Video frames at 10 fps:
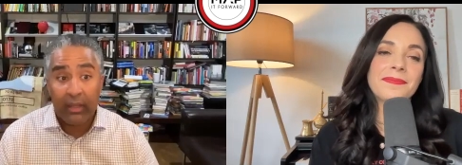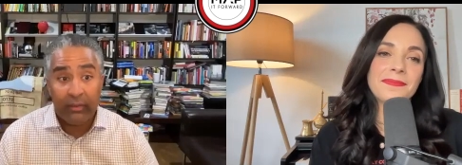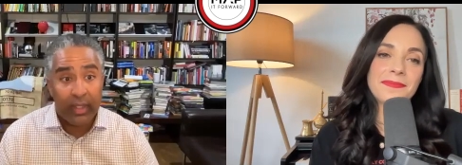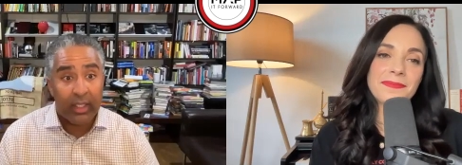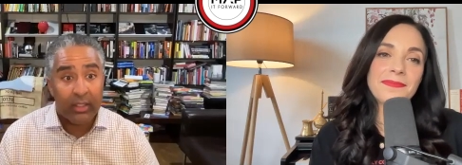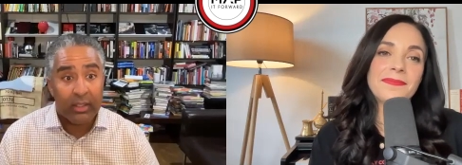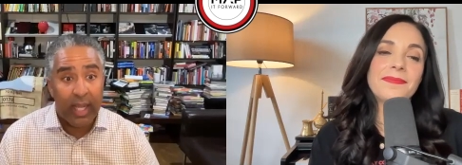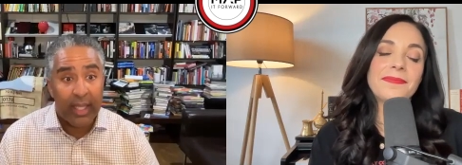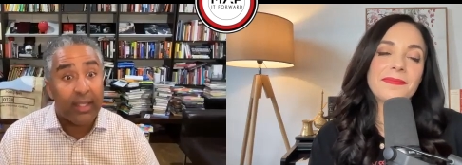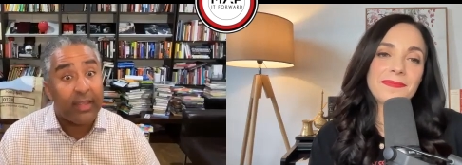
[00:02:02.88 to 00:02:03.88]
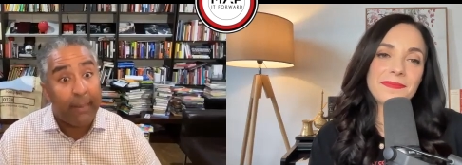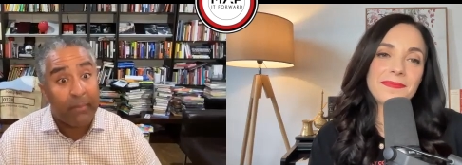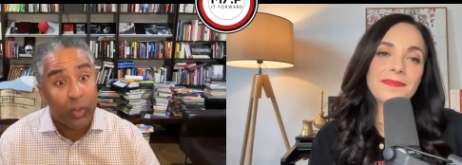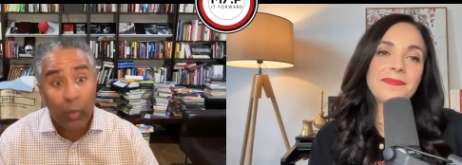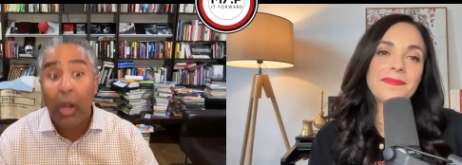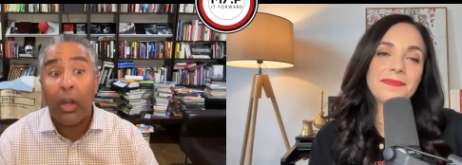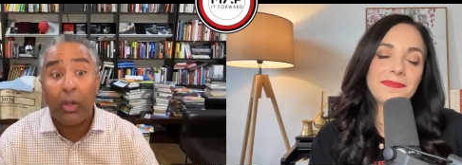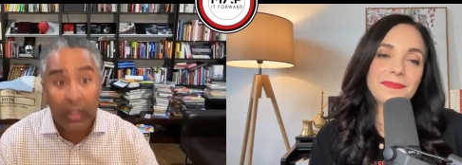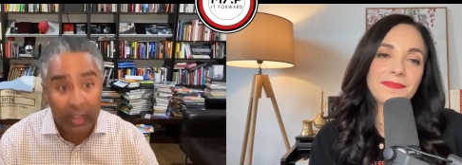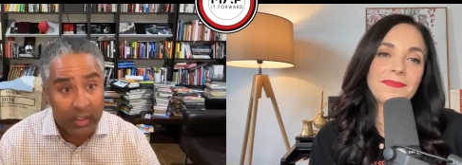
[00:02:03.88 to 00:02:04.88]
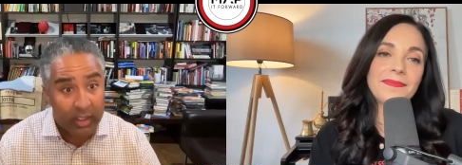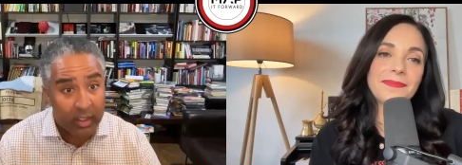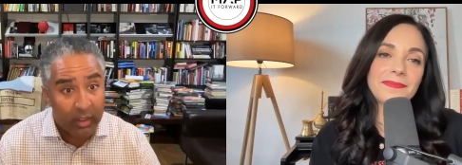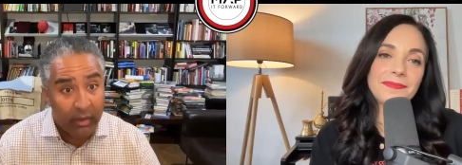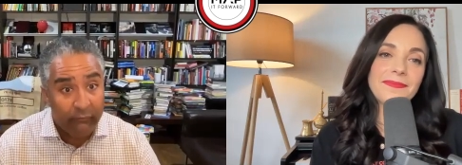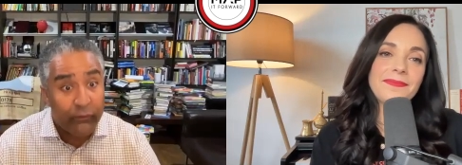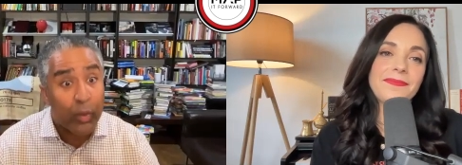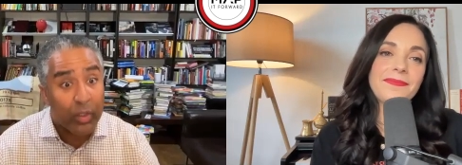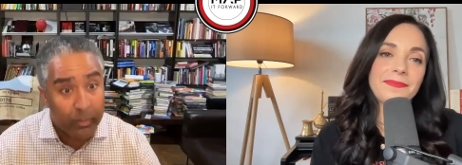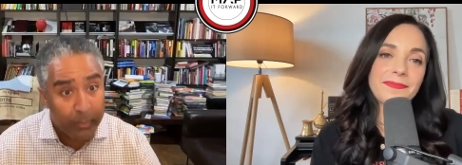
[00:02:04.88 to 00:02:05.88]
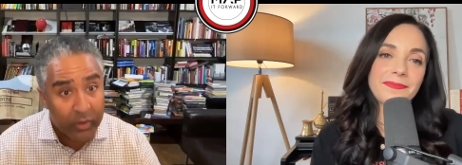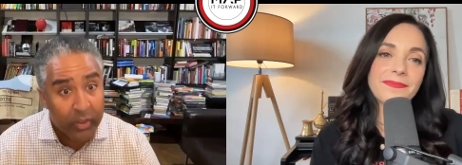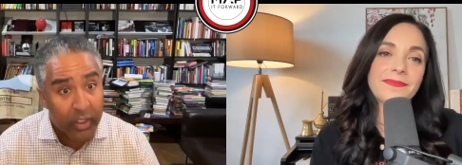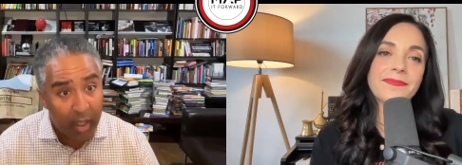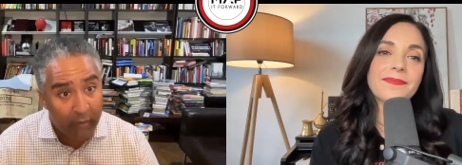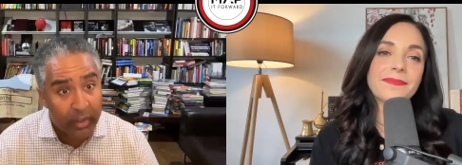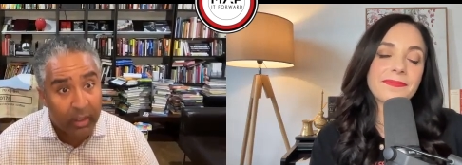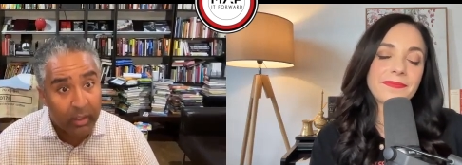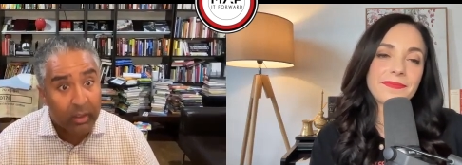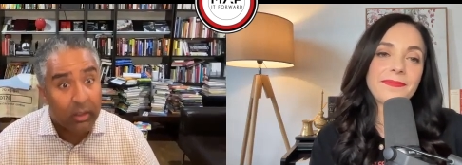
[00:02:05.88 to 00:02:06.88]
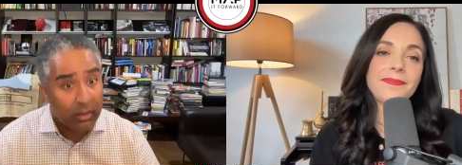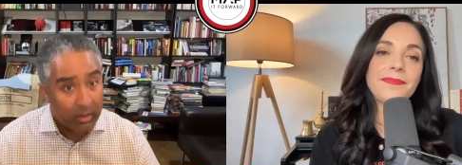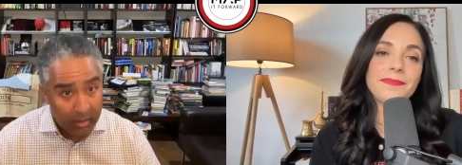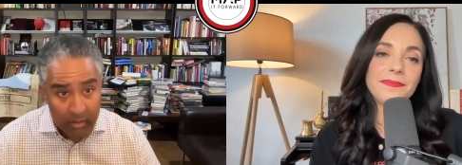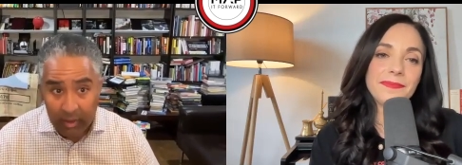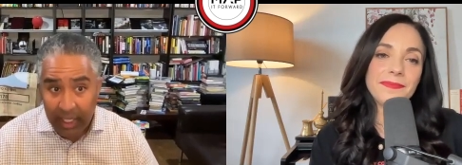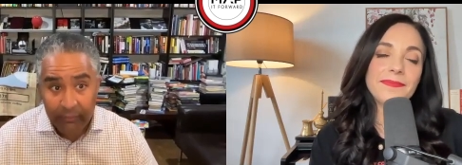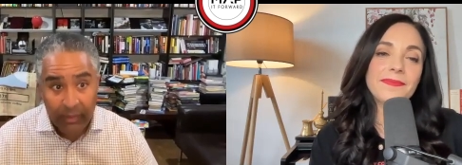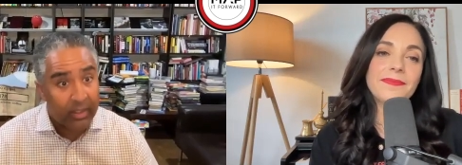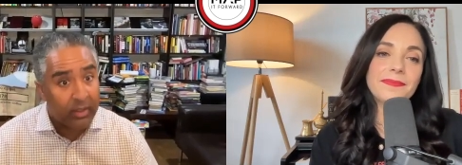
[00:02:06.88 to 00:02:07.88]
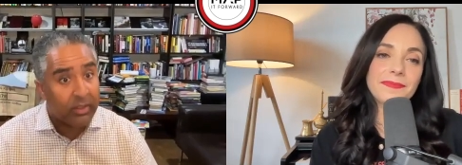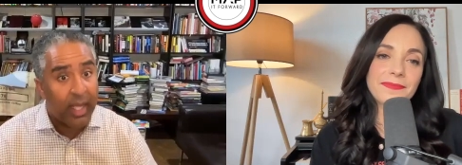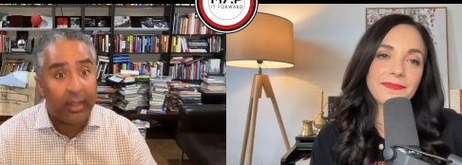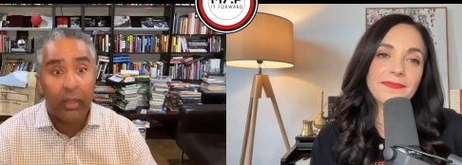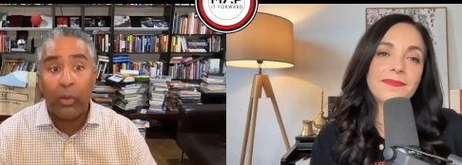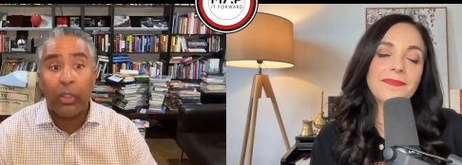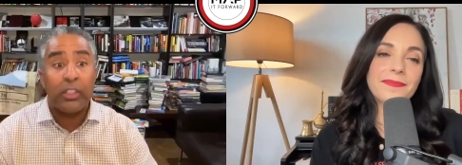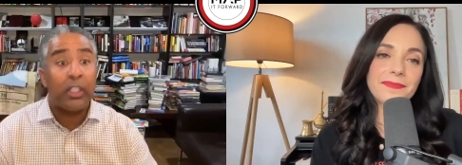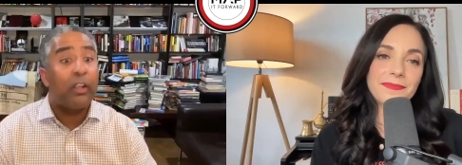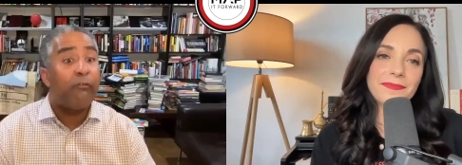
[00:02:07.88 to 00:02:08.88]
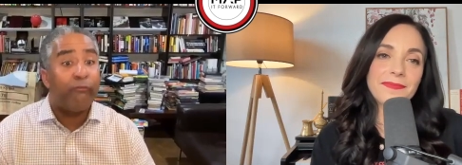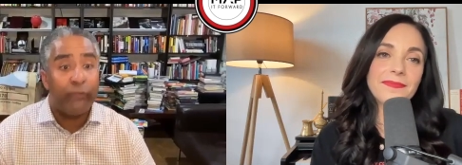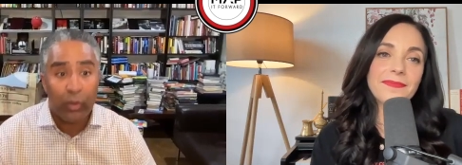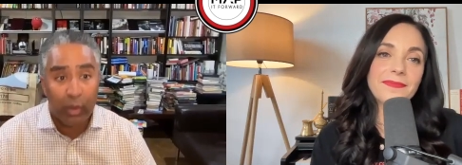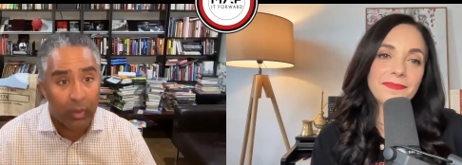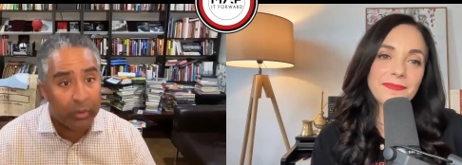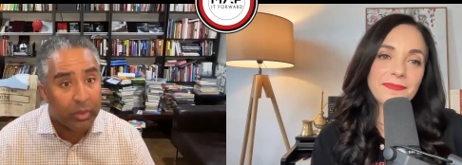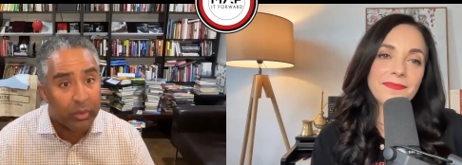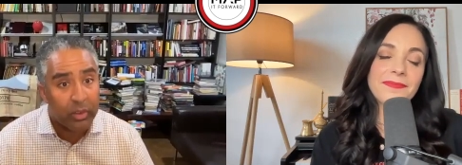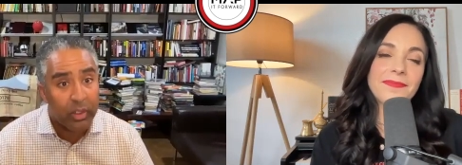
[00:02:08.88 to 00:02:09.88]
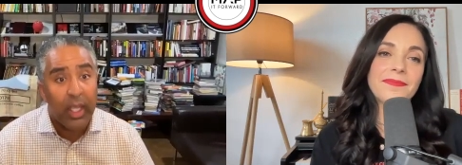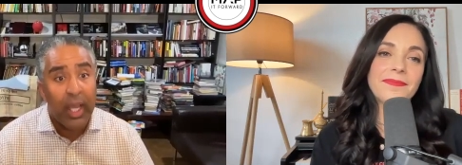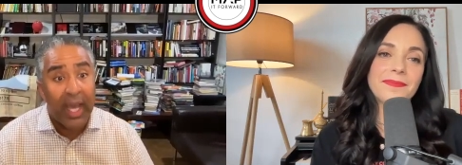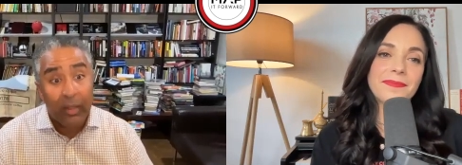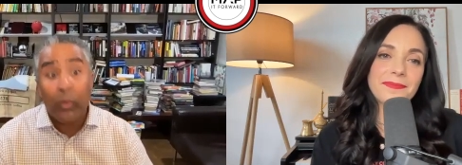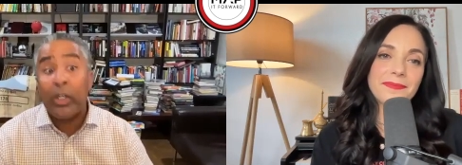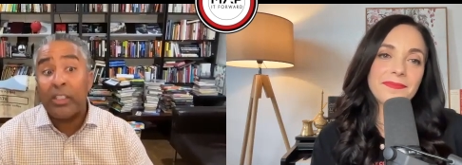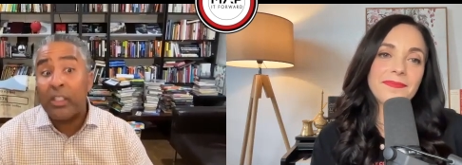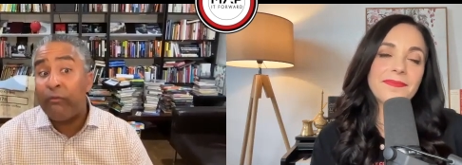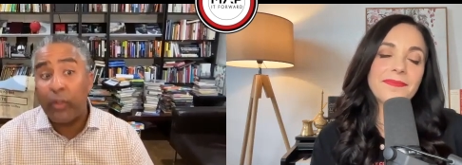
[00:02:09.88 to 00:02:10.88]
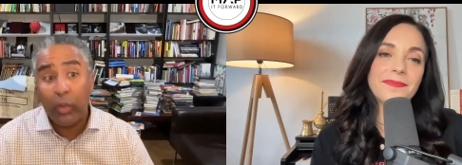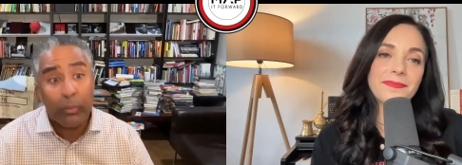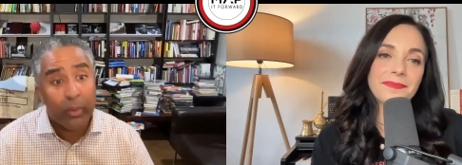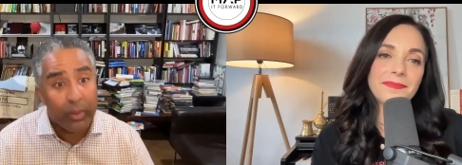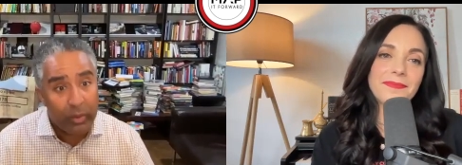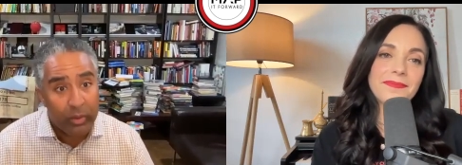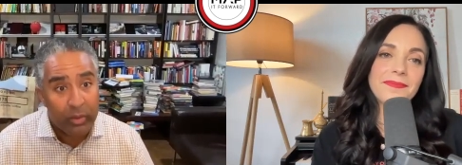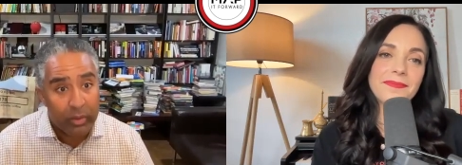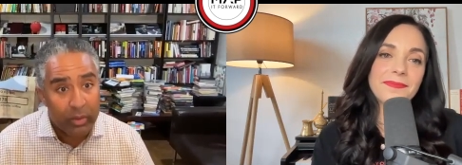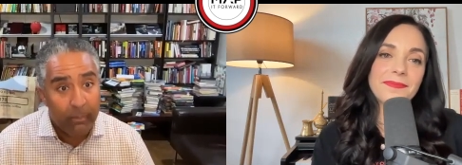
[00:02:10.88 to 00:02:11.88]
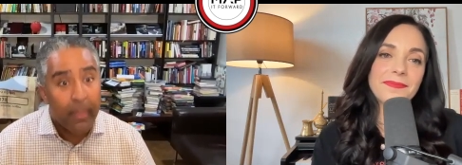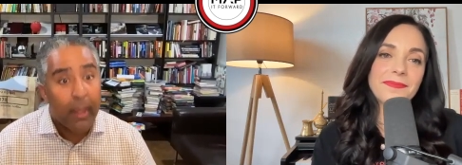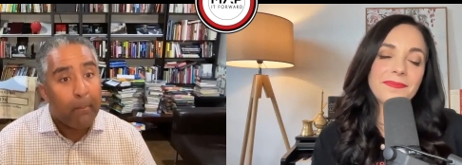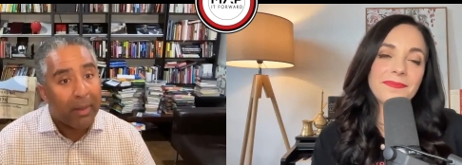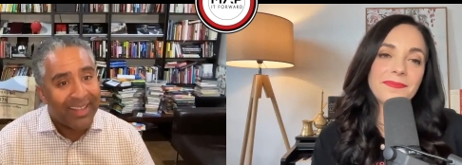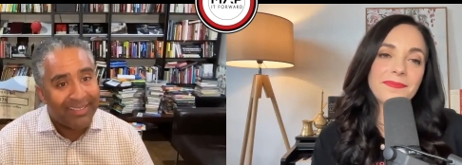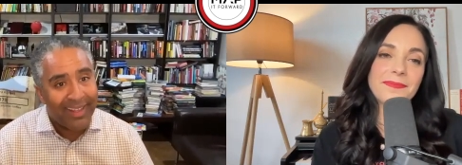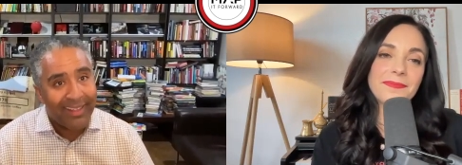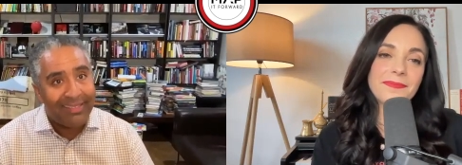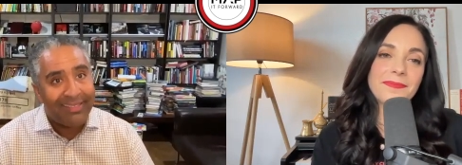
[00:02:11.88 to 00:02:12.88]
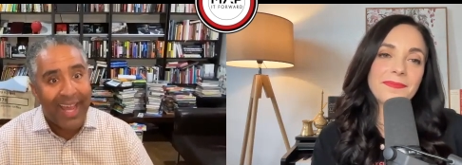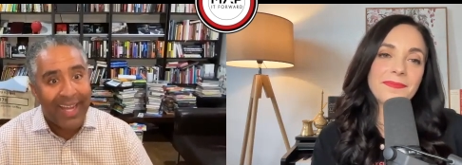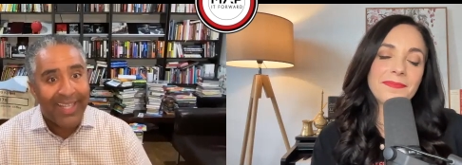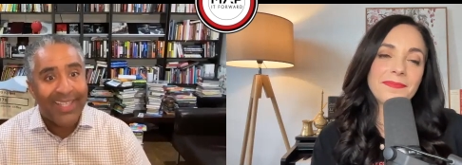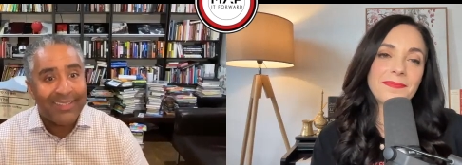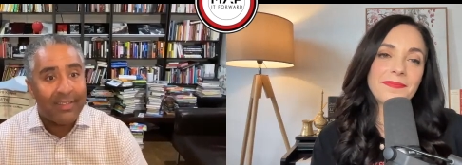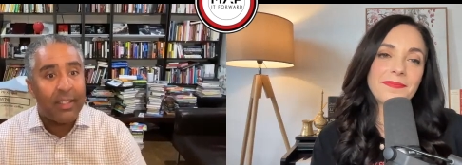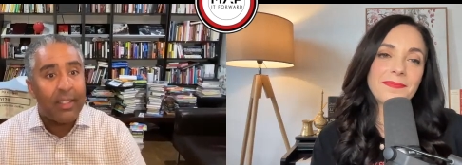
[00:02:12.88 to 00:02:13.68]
Speaker 1: of things. I think that means we are going to see fewer specialty coffee cafes. I think we're going to see fewer roasters. I think we're going to see fewer producers. But I think that is the